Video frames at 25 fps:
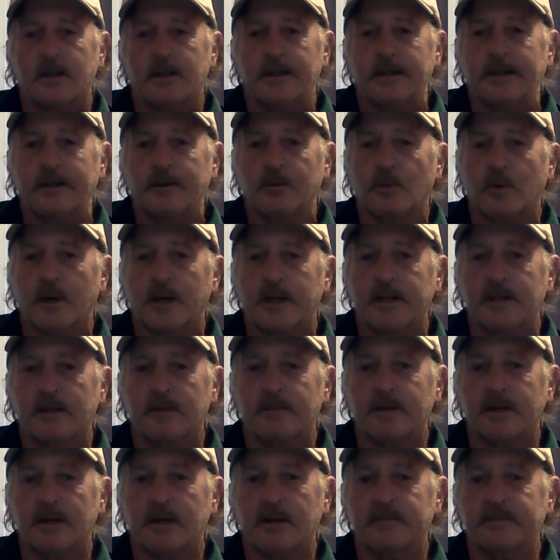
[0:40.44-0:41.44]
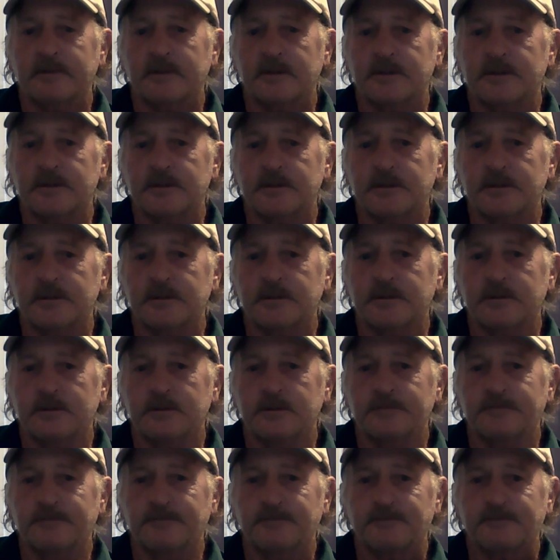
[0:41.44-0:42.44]
and wind up having
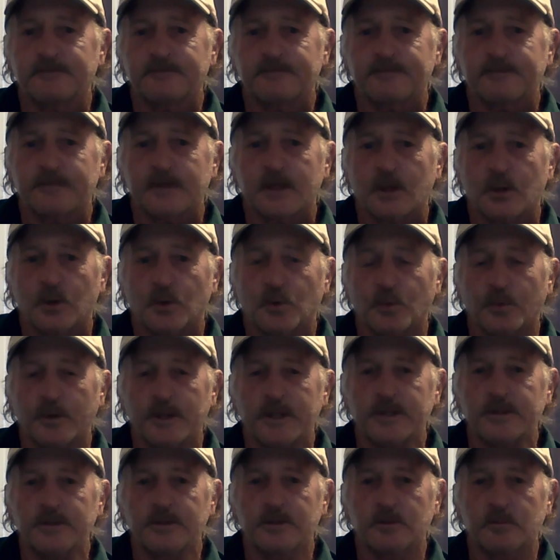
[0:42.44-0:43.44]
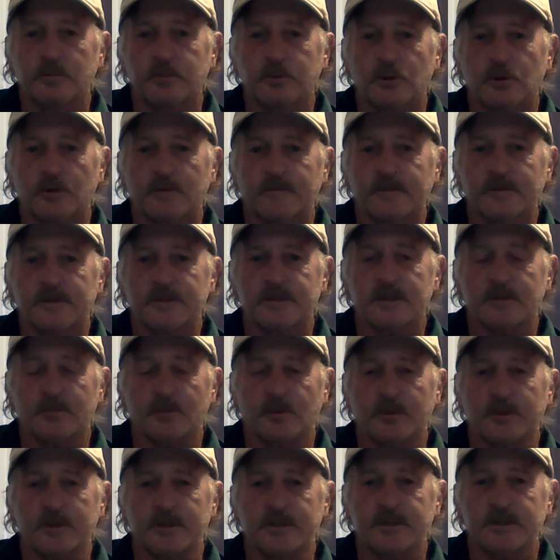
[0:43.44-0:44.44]
to redo the pool for some
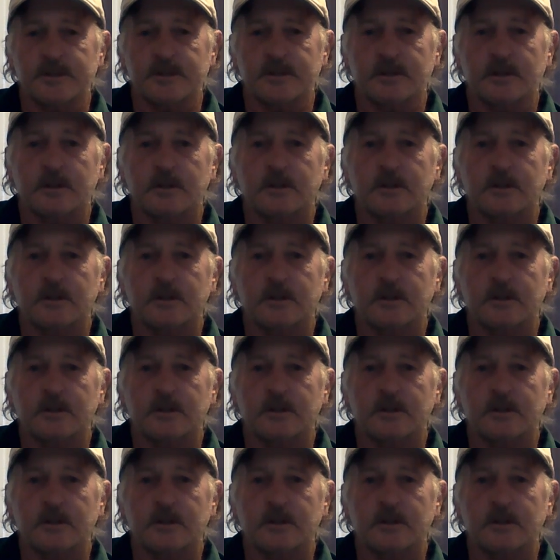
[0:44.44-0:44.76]
reason,